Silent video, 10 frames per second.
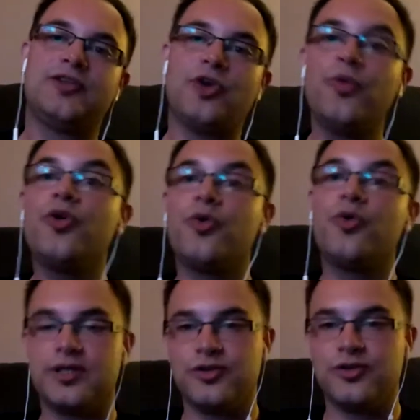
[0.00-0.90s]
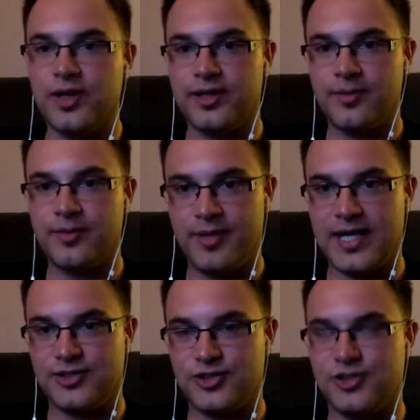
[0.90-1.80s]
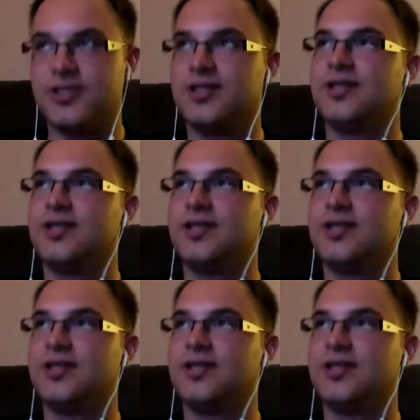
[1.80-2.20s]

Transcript: They don't know what they're doing on the pitch.